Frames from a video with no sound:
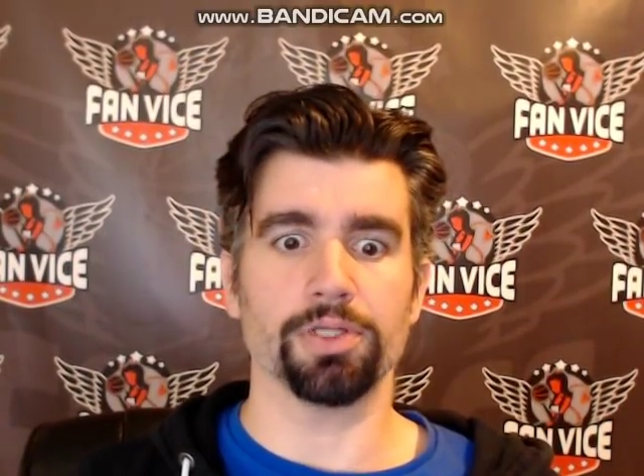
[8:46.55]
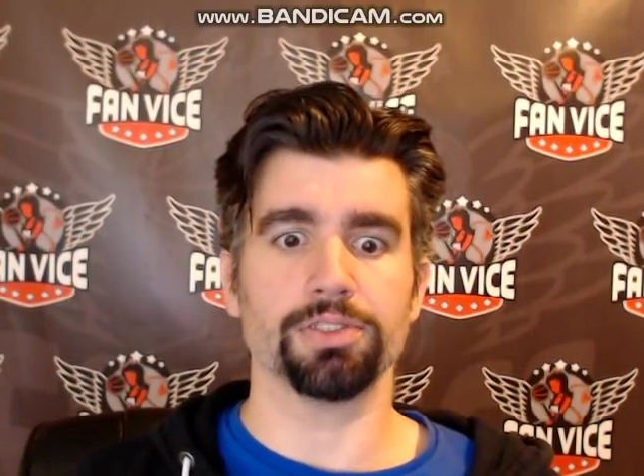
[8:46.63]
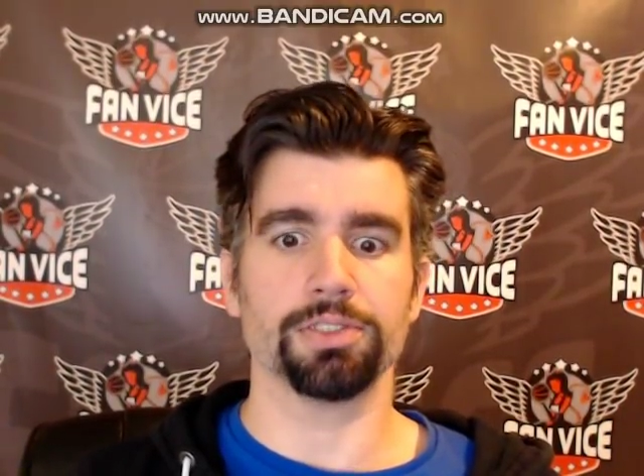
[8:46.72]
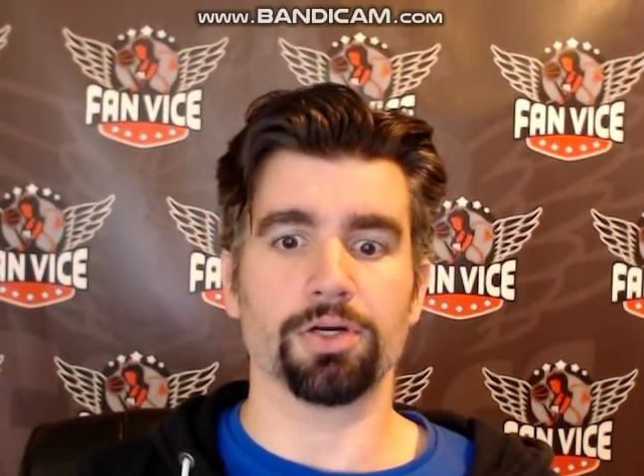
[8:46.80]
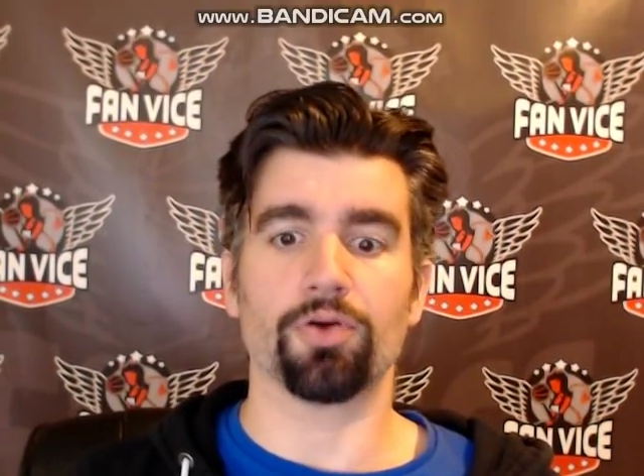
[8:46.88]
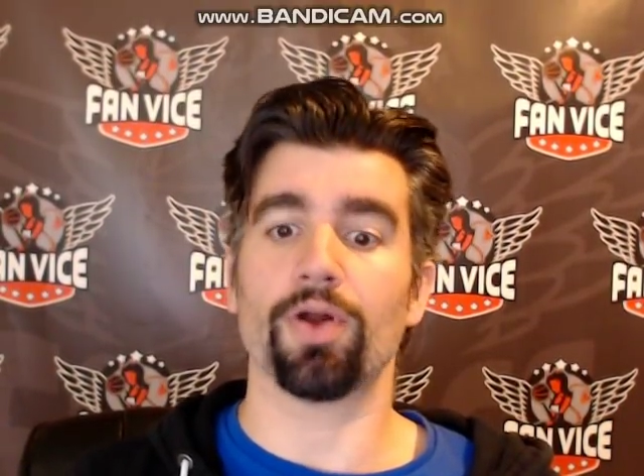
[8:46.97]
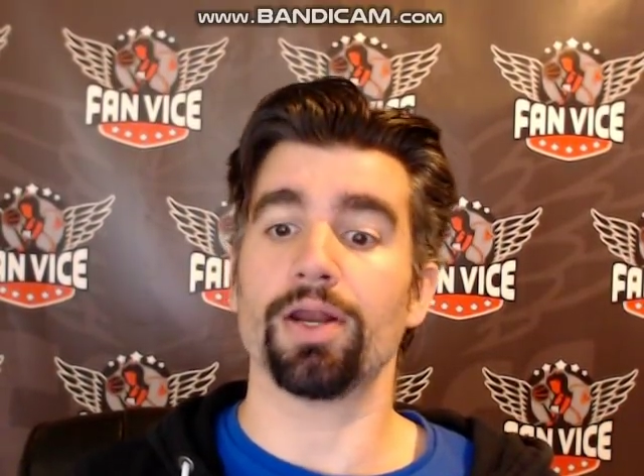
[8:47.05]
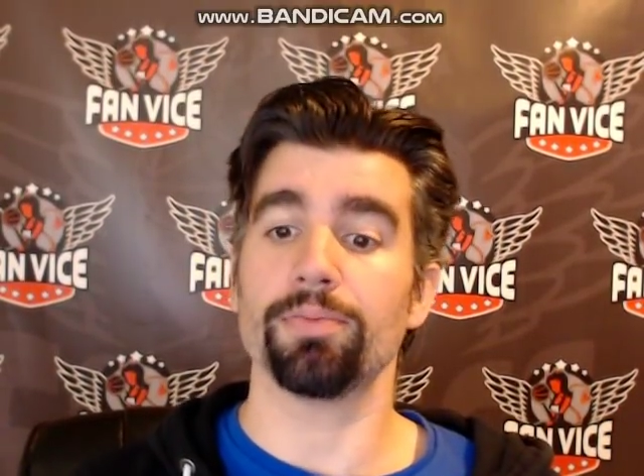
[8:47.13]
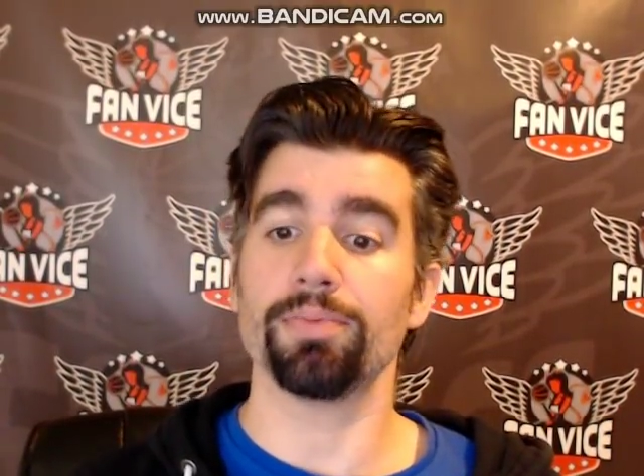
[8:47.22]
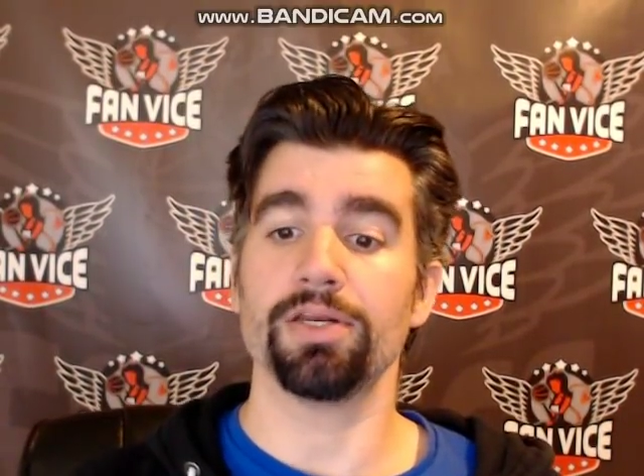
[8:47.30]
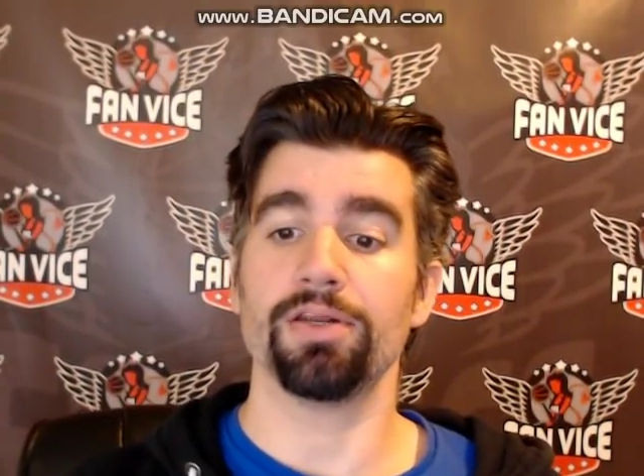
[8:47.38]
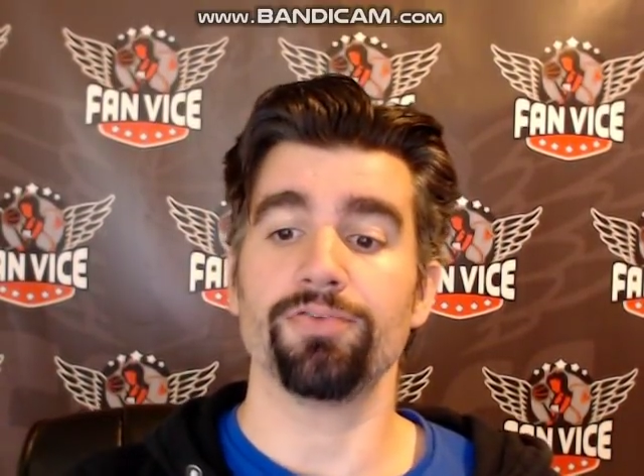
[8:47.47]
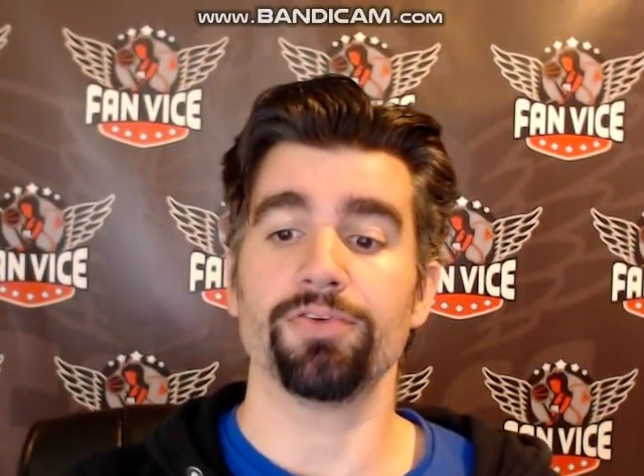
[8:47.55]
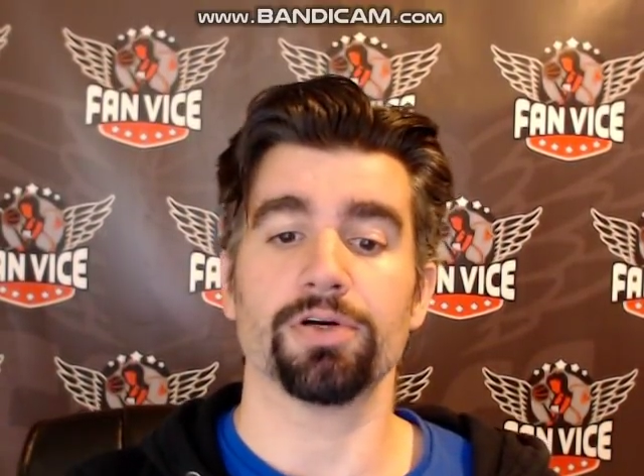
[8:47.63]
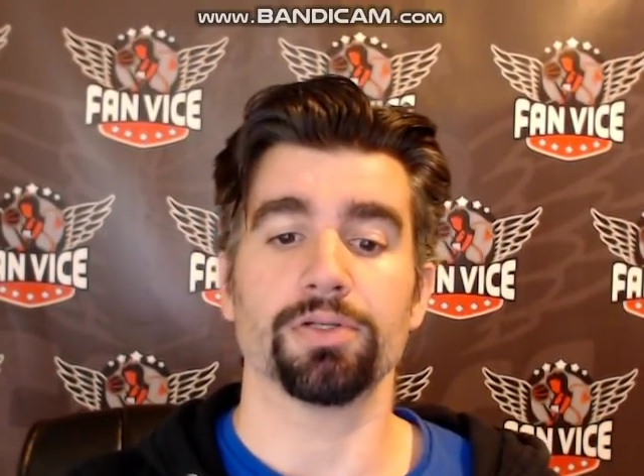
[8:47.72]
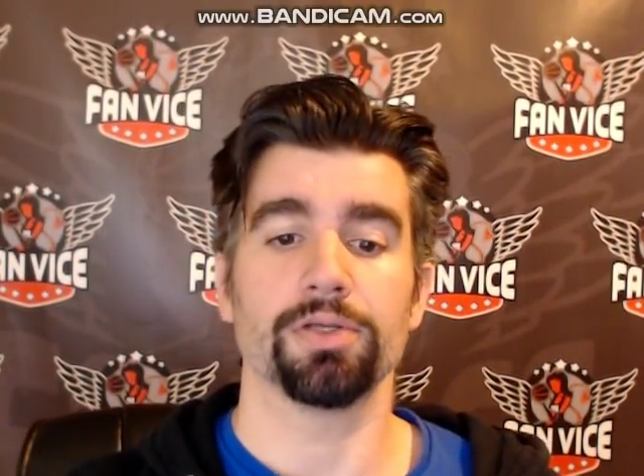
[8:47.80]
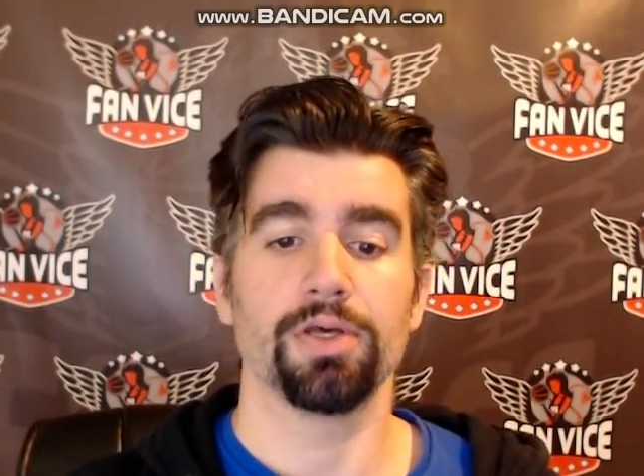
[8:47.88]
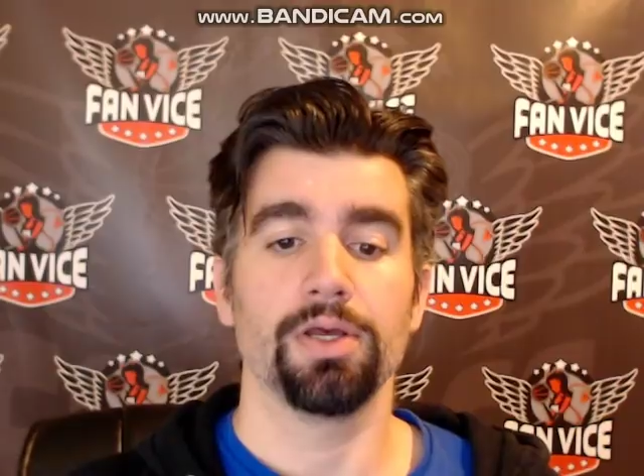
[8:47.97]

It's incredibly difficult.